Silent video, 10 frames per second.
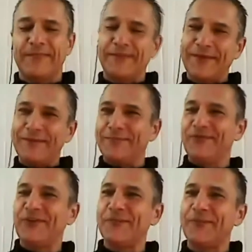If I may
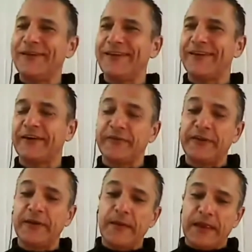jump in here, I
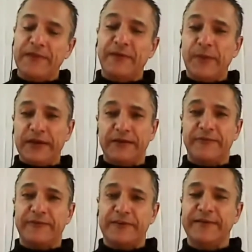think Eva made a
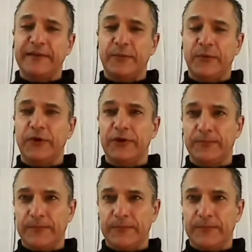fantastic point.